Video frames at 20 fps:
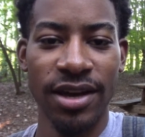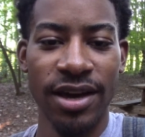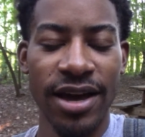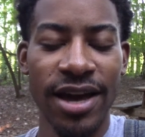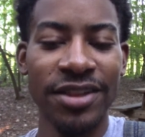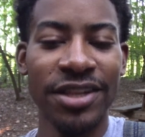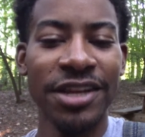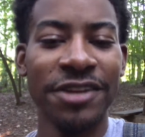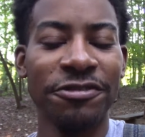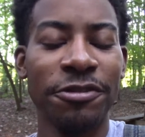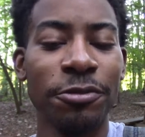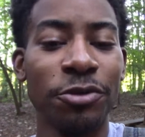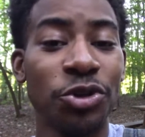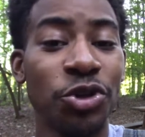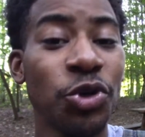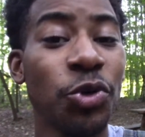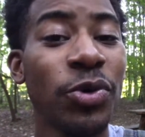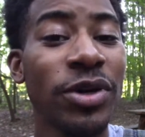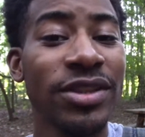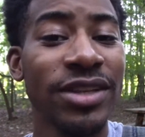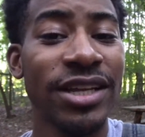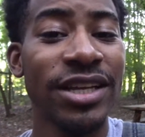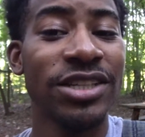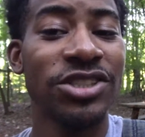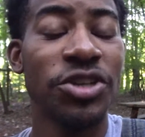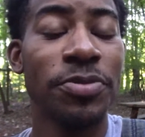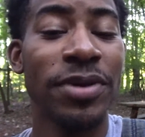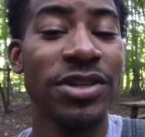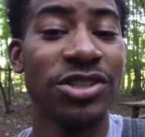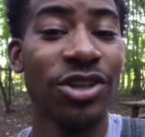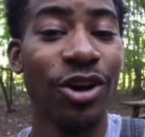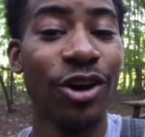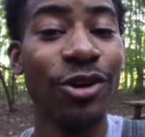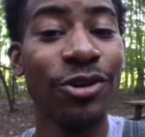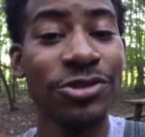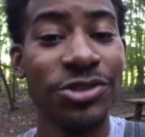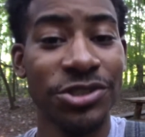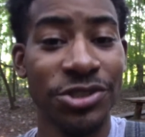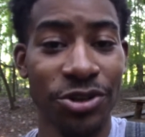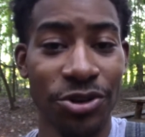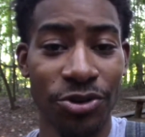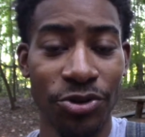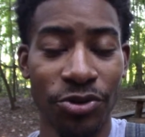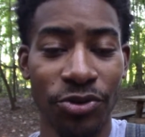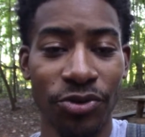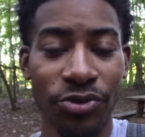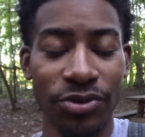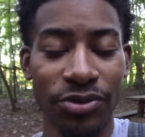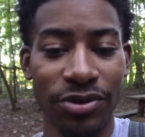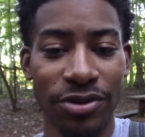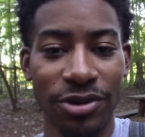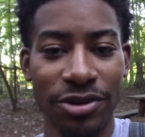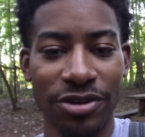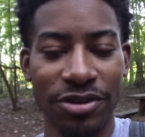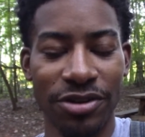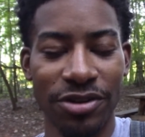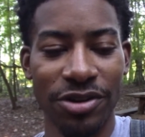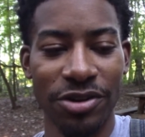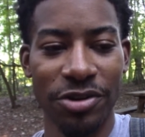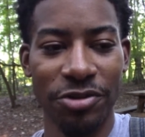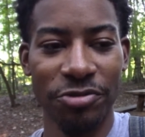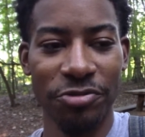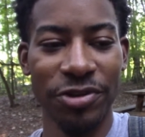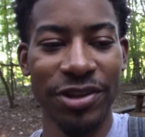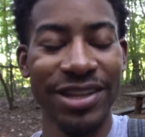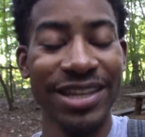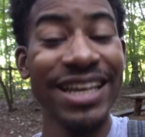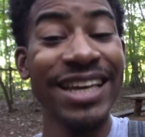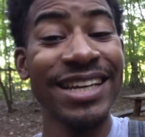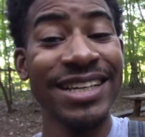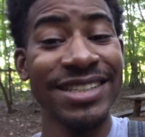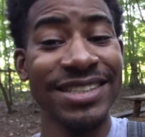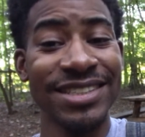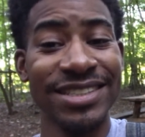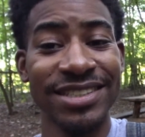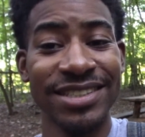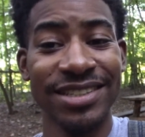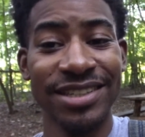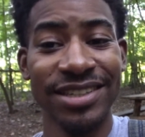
And then from doing this, you must also release